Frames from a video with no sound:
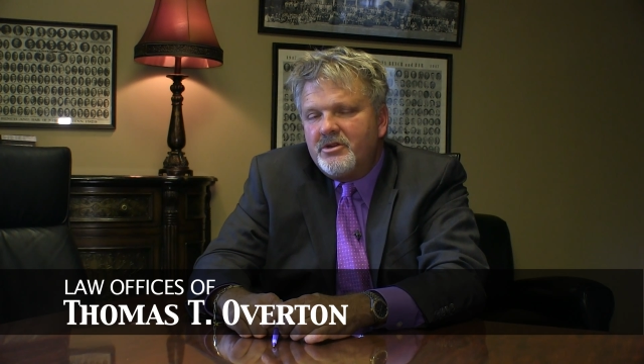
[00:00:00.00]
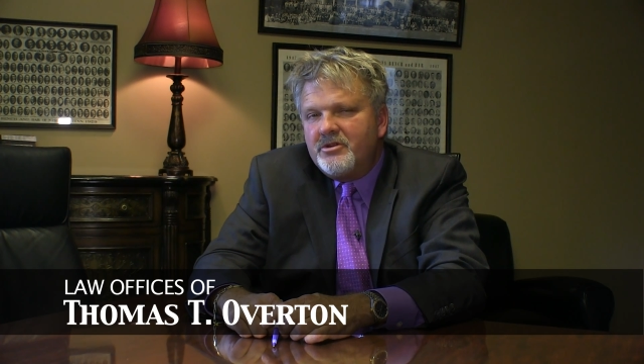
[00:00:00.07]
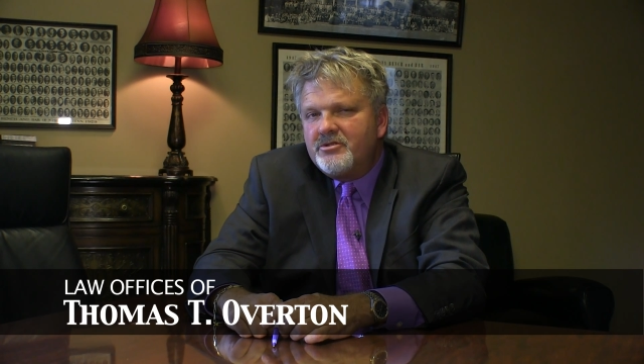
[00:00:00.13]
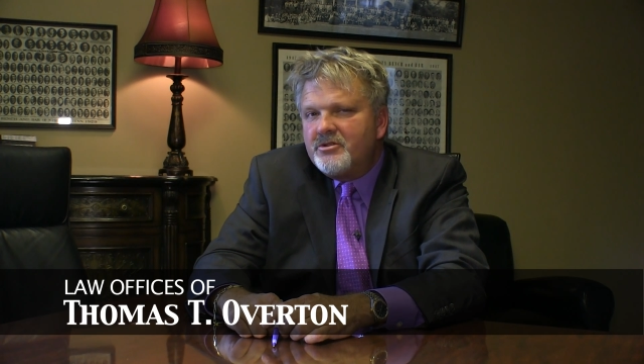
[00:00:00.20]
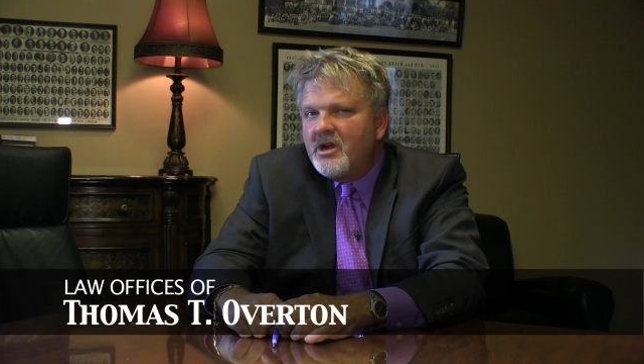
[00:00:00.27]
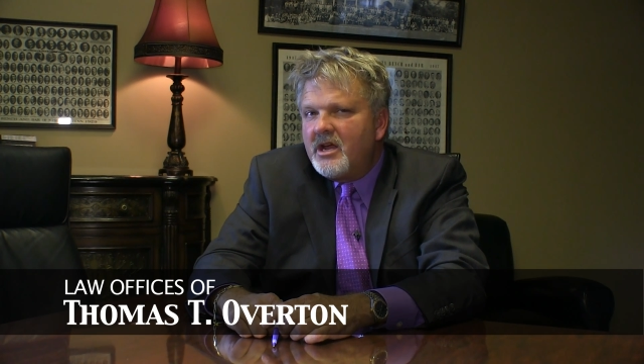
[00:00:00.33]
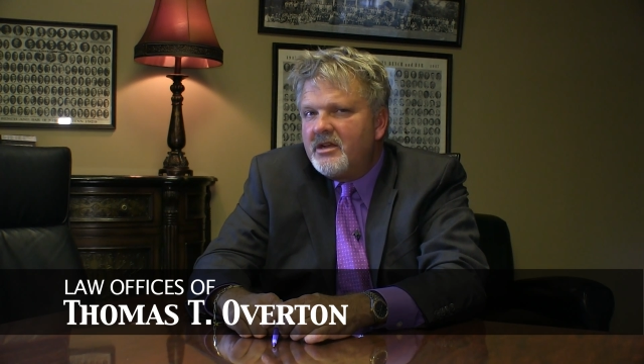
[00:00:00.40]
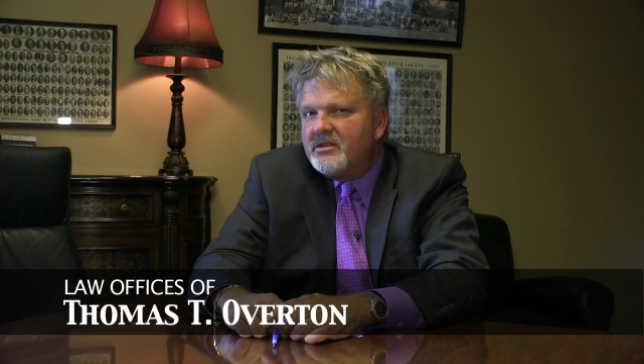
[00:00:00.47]
you're
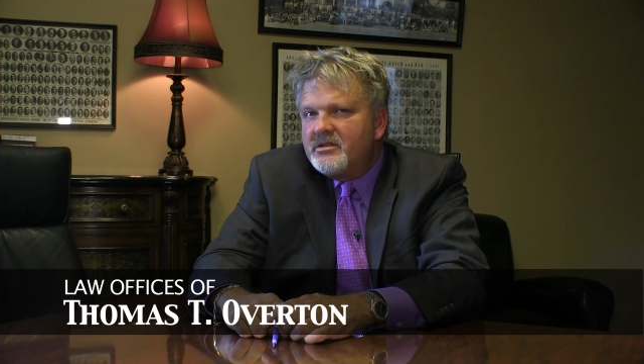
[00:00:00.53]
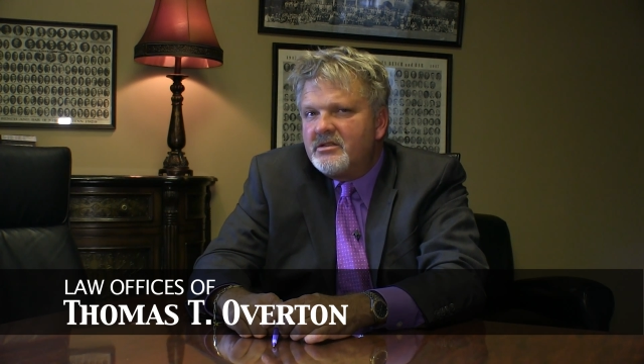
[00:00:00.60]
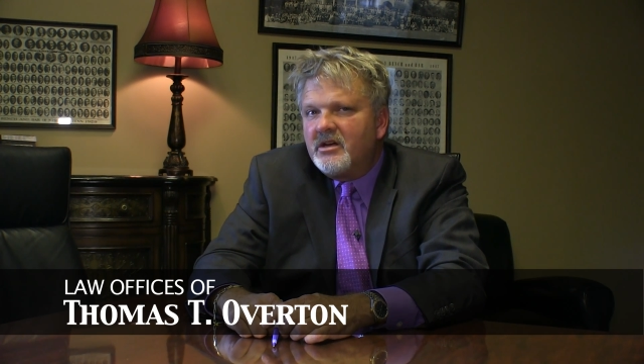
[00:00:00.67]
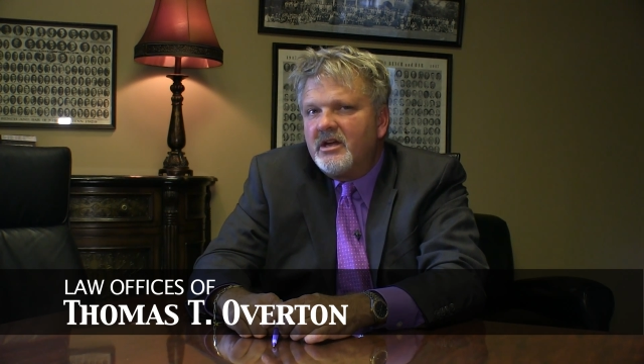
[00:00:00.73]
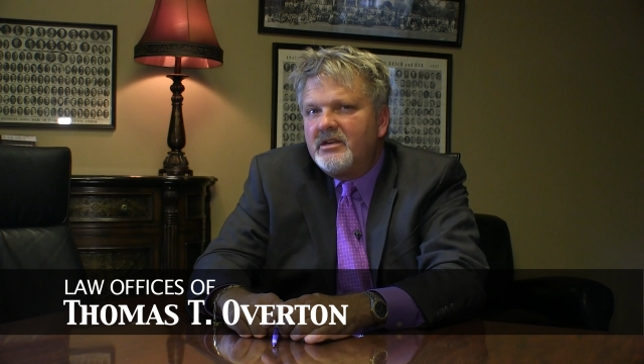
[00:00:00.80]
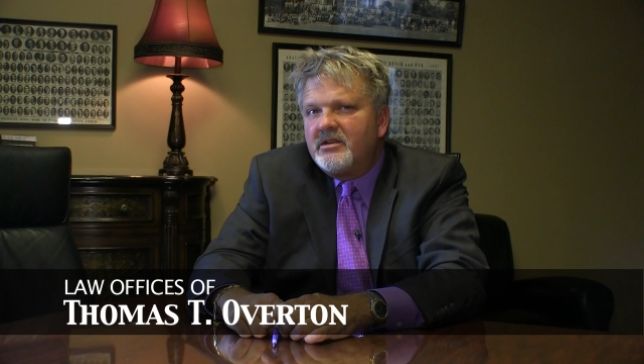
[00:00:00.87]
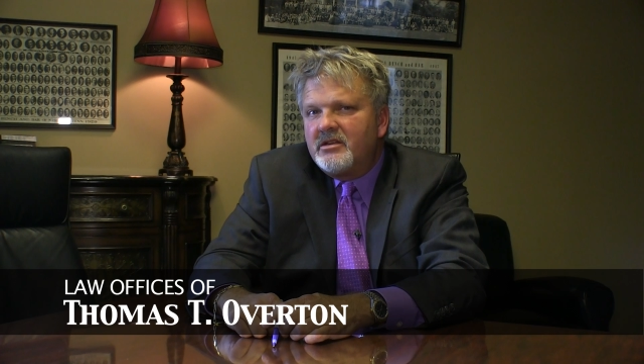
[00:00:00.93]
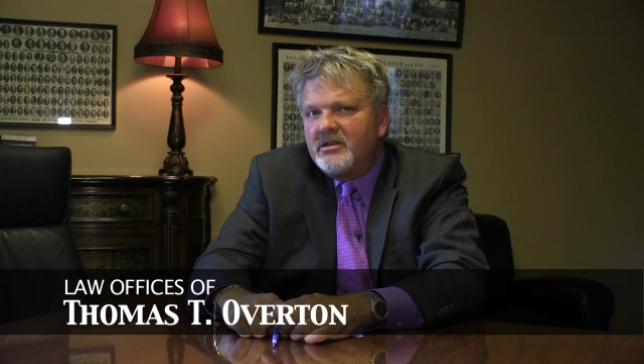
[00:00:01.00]
trying to
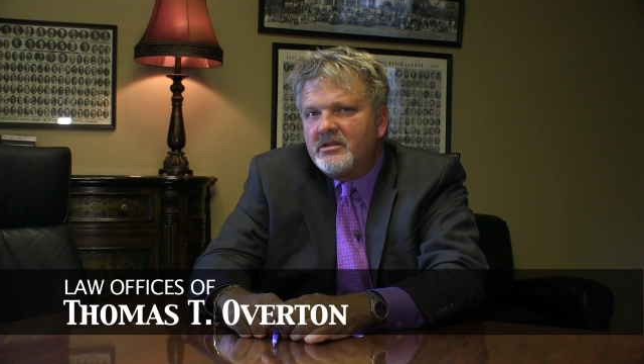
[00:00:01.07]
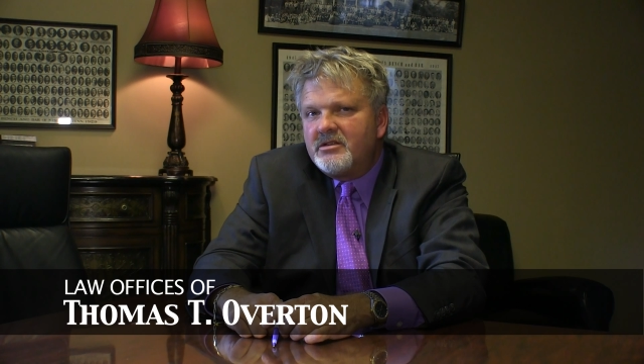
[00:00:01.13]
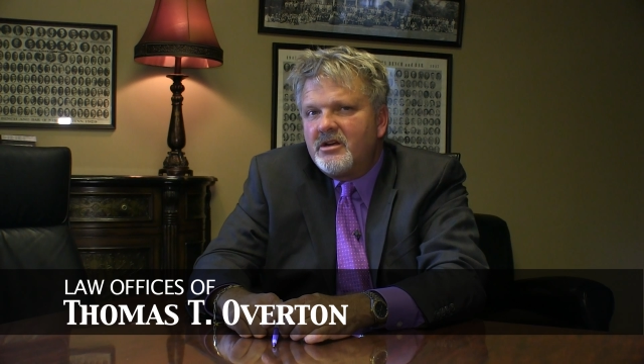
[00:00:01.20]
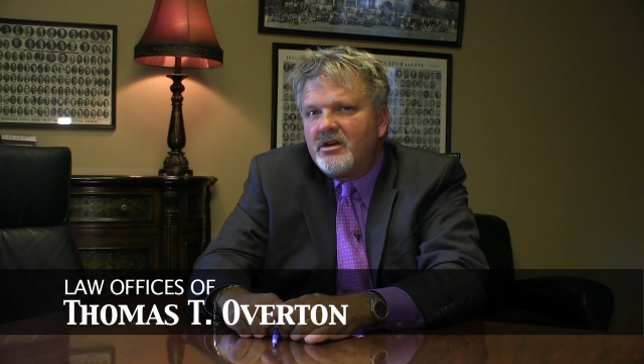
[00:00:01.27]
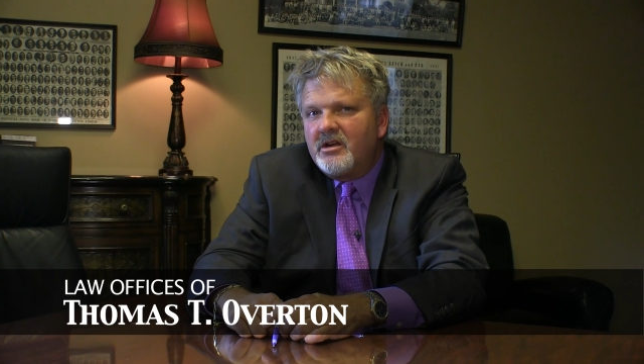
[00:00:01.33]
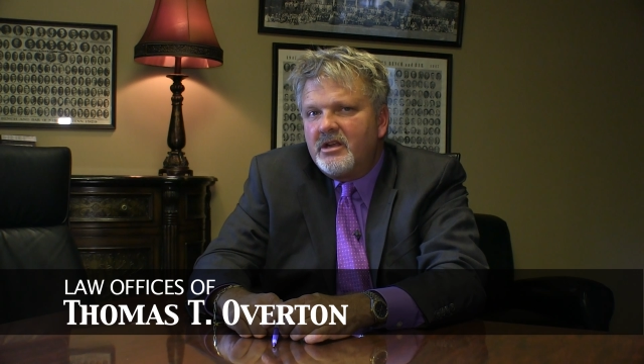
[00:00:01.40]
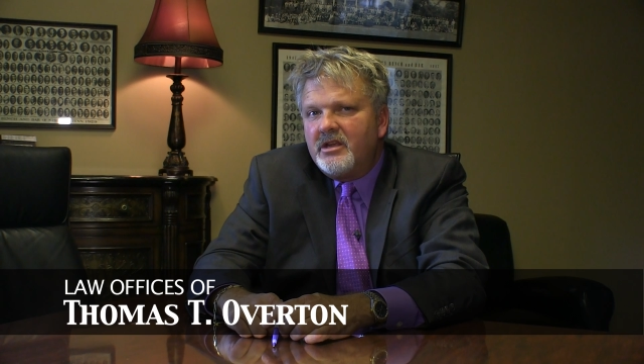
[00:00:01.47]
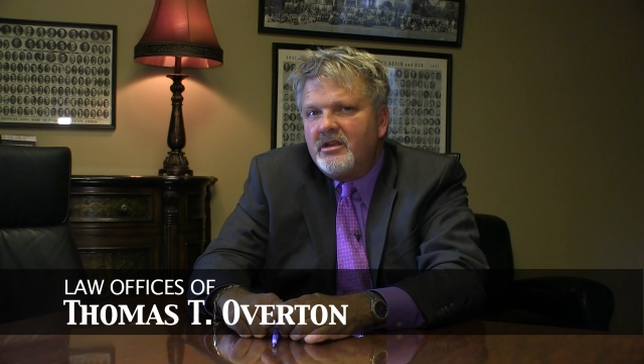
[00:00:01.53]
select an
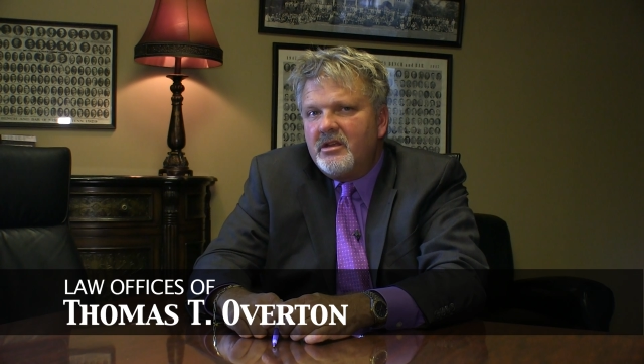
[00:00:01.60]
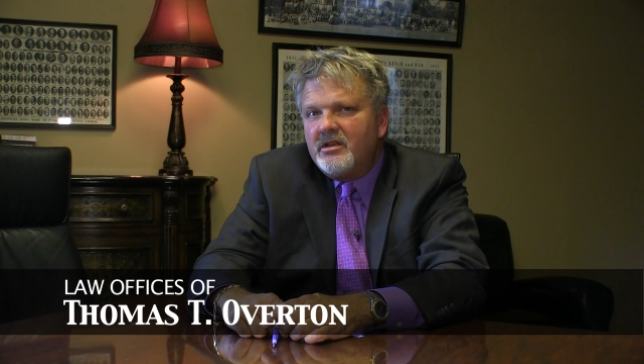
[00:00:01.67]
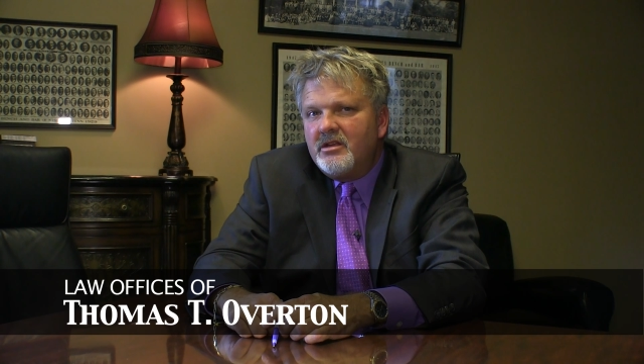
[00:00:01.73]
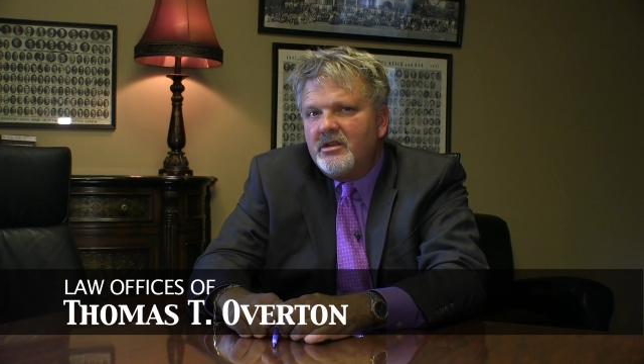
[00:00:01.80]
attorney